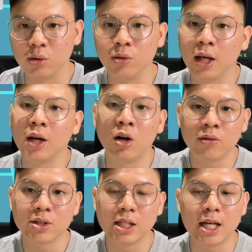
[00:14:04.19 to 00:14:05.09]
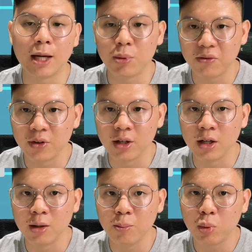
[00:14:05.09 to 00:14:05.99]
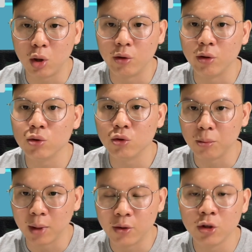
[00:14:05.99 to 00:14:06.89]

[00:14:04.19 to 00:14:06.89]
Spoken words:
then obviously I prefer Porro to Romero,